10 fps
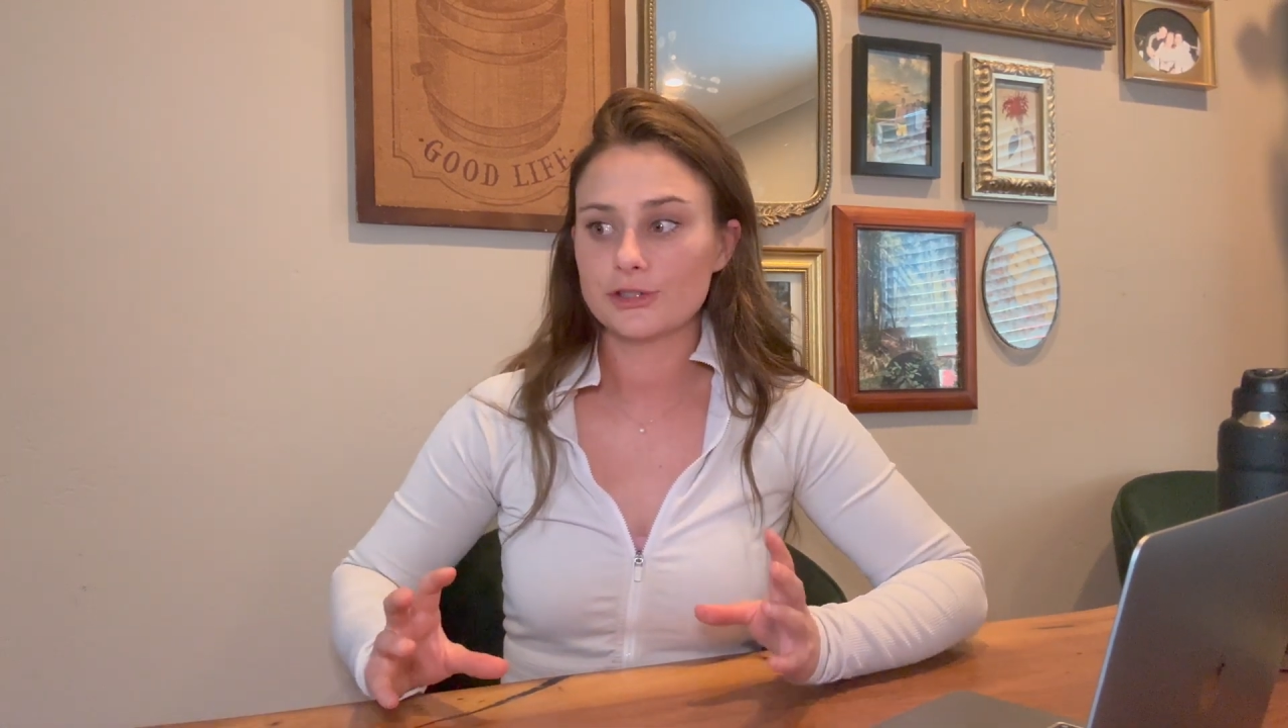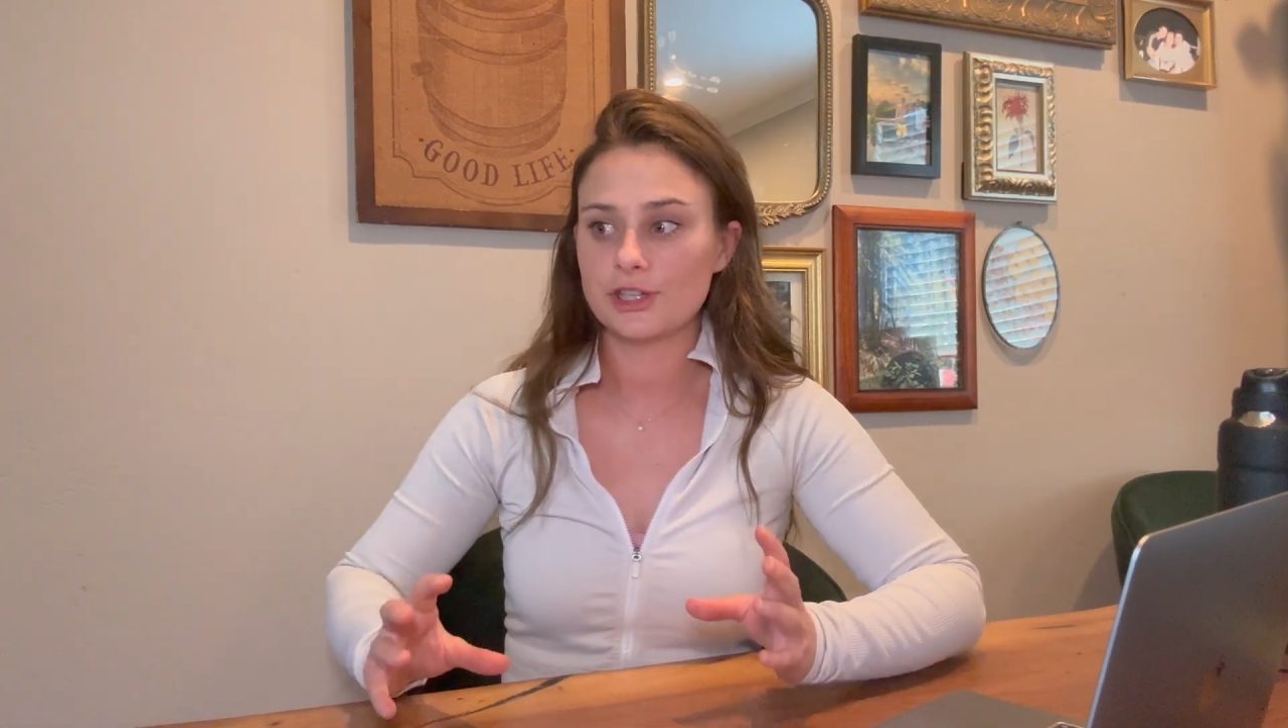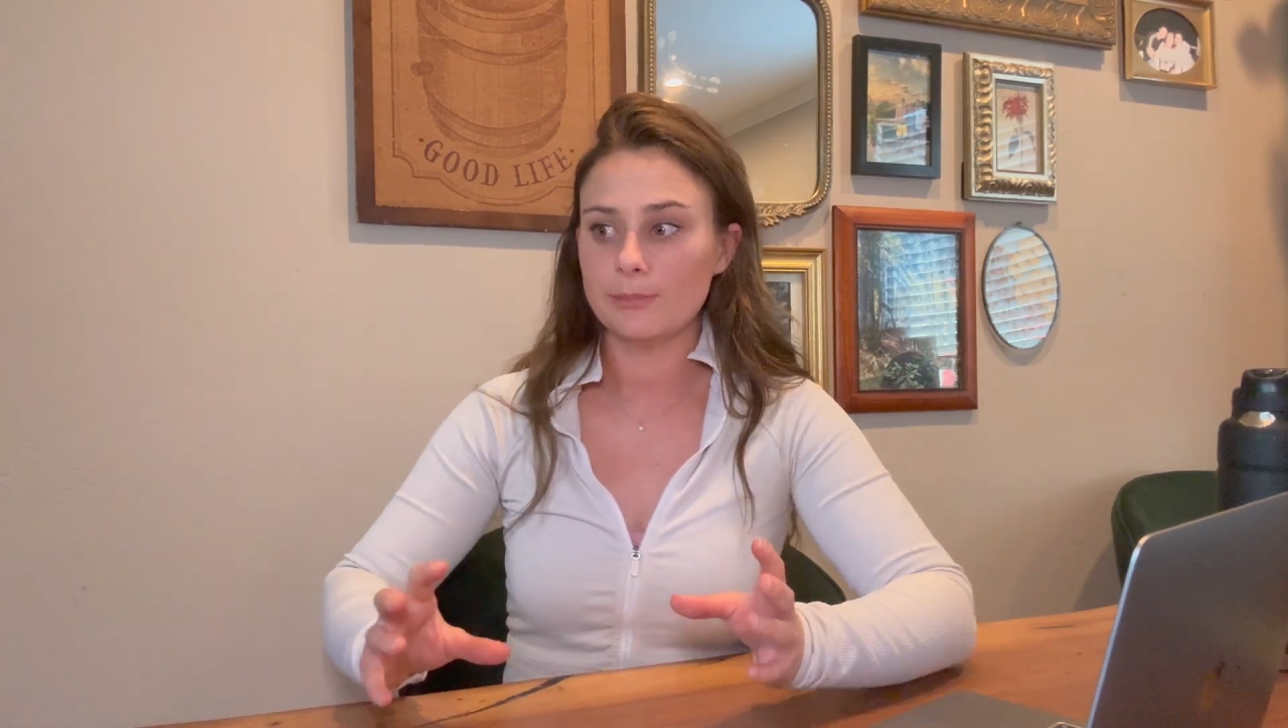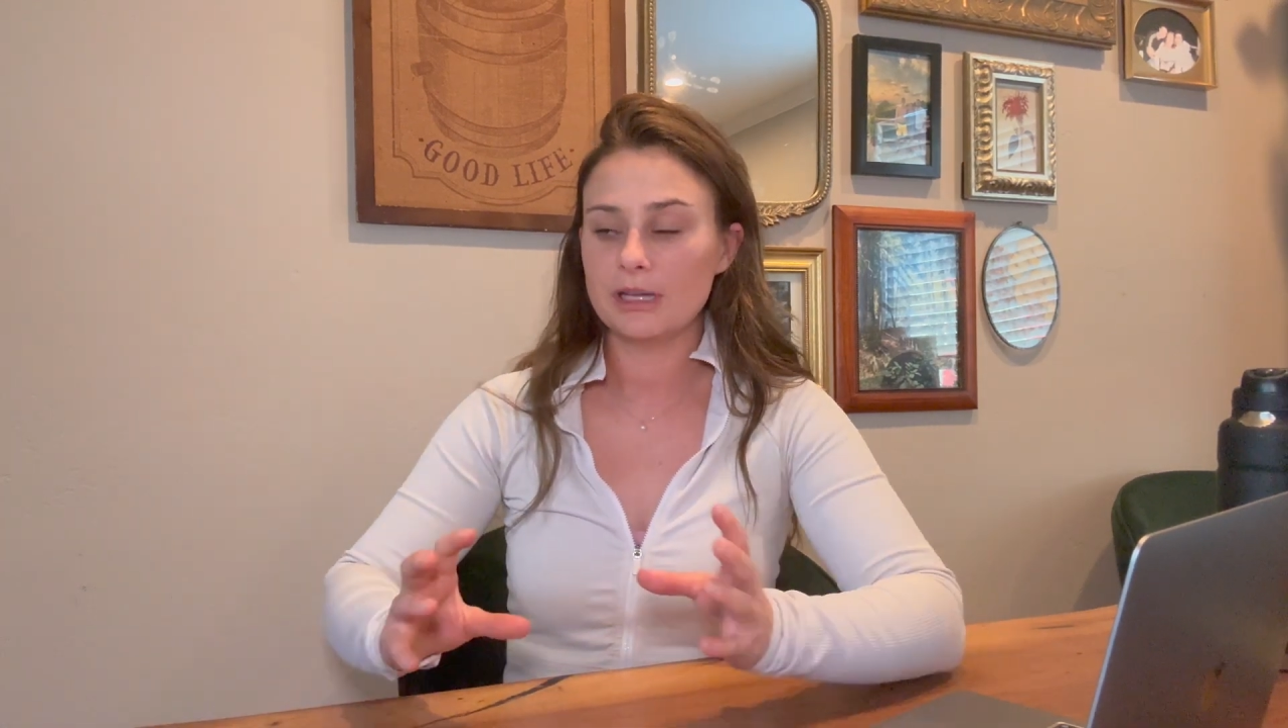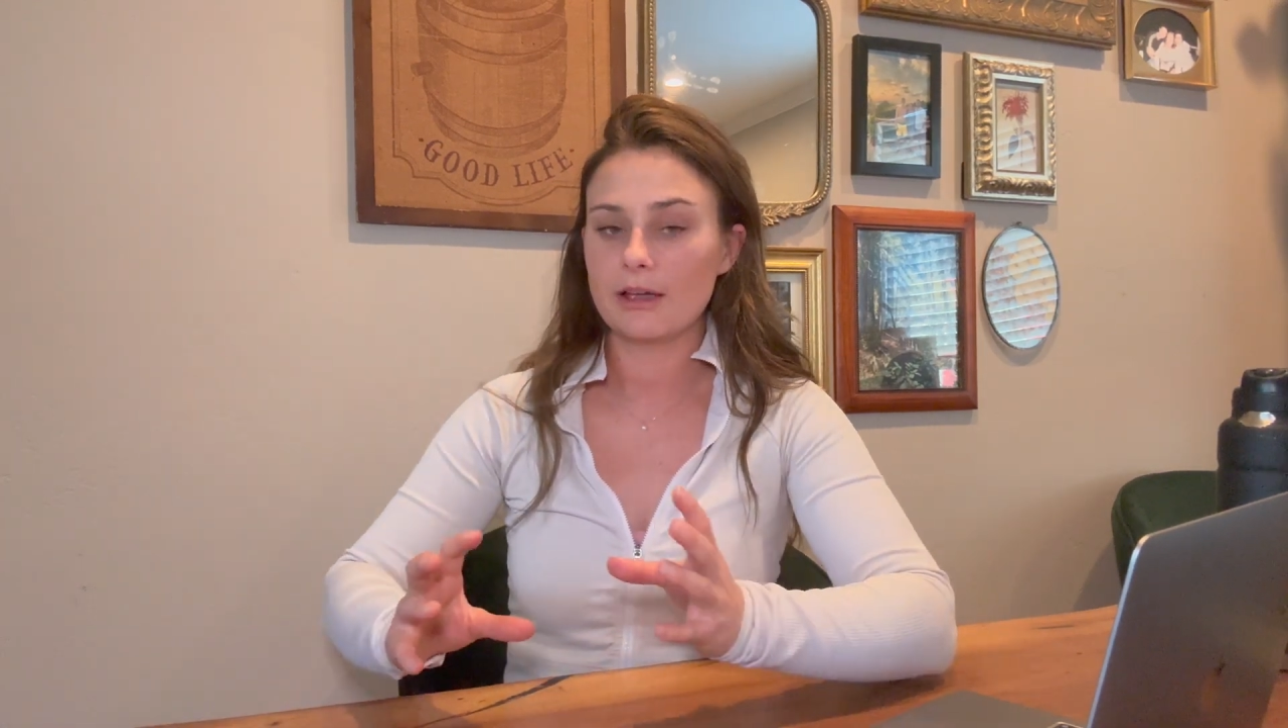
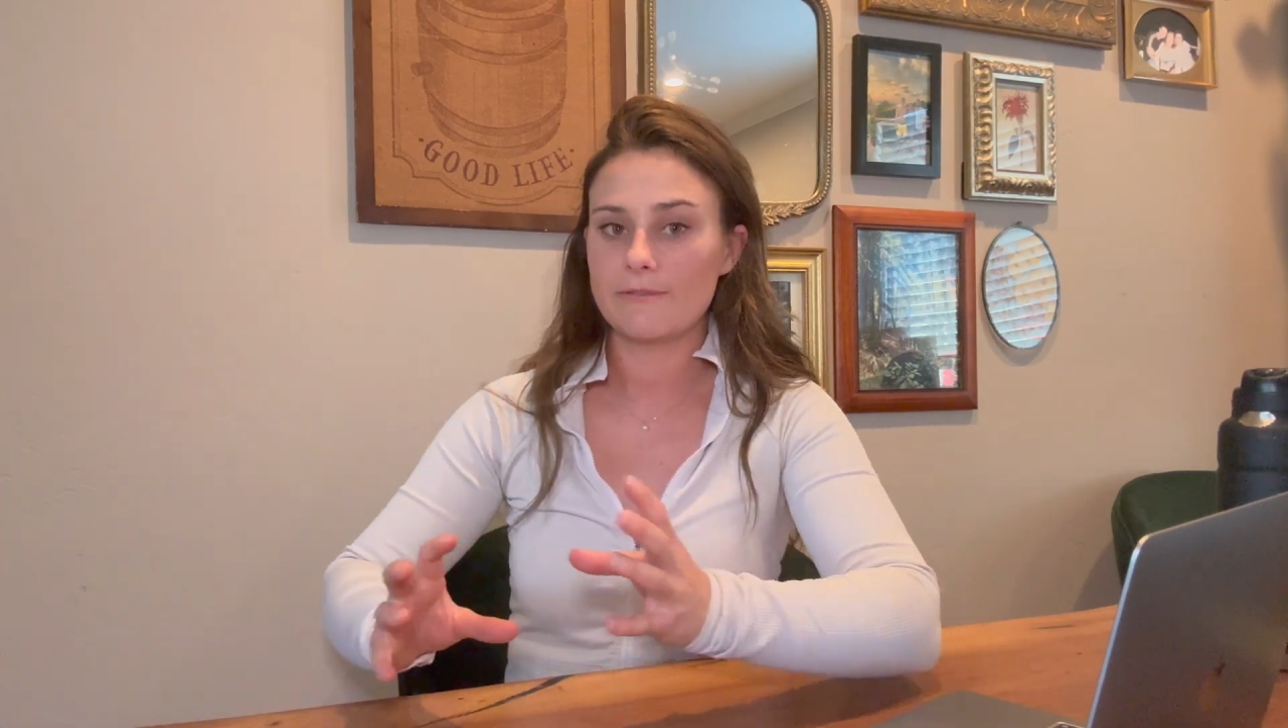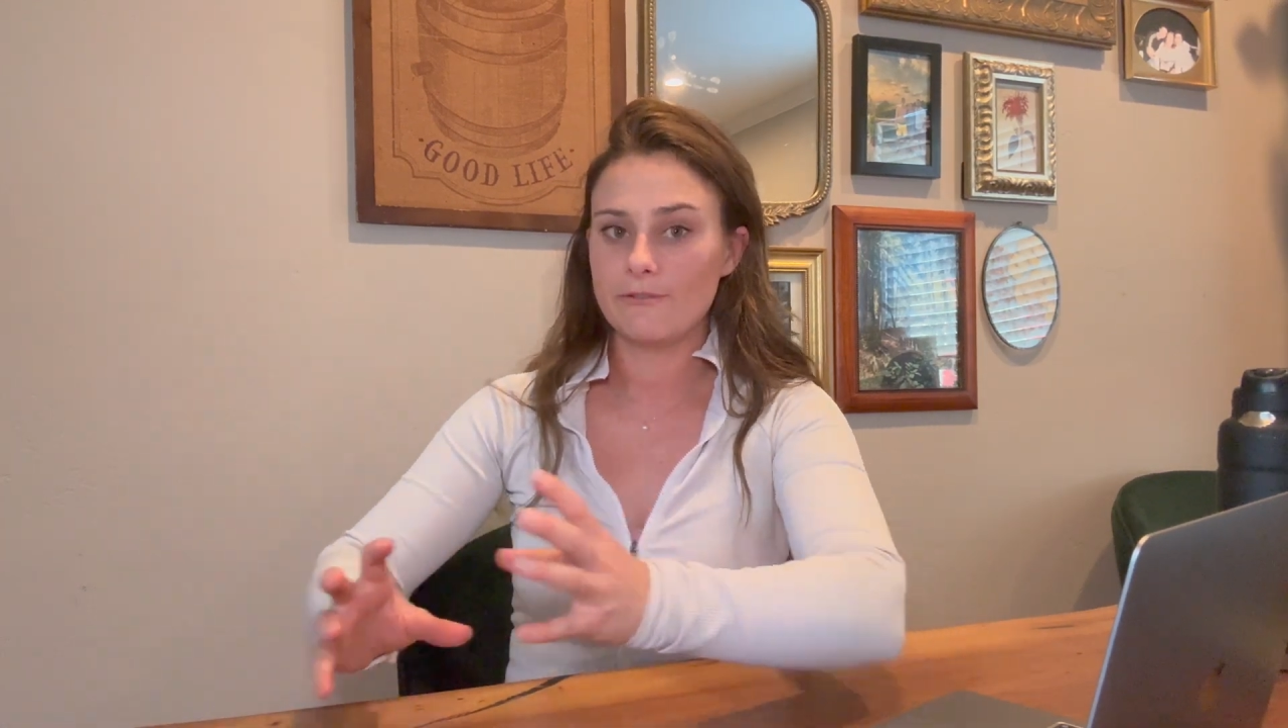something